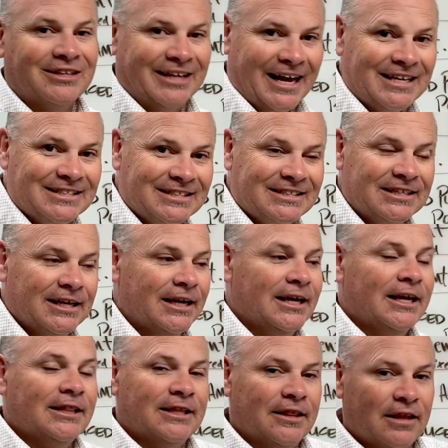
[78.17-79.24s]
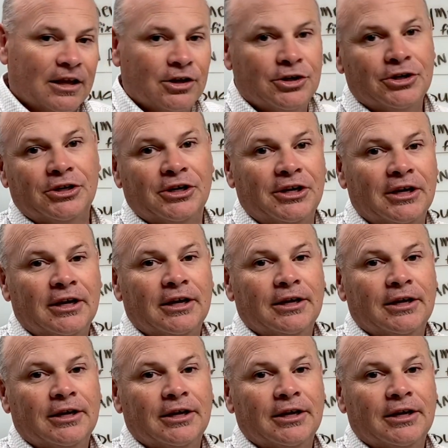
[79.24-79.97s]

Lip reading: less than they could